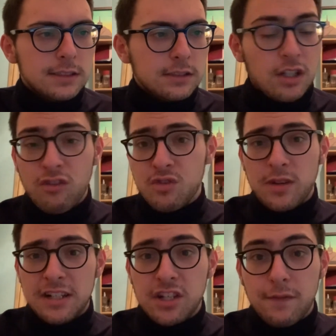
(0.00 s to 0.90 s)
Norwich would
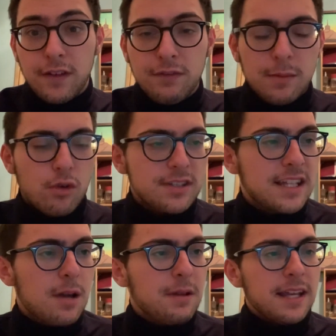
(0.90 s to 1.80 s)
actually have 15 points
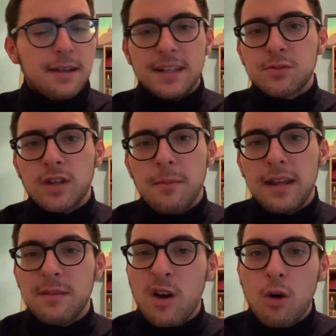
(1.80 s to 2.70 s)
now. But, yeah, that's what I
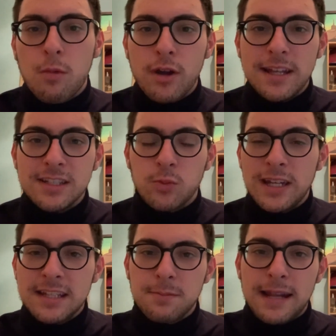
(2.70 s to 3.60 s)
mean. My whole point is we
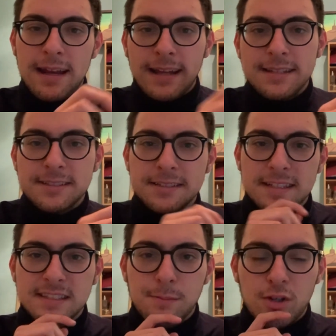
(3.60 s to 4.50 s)
need to play against this
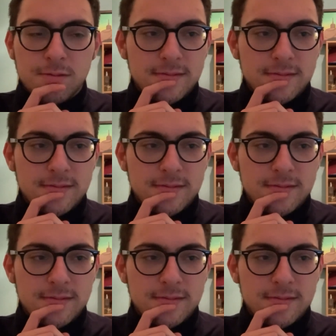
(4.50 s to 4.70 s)
against the bottom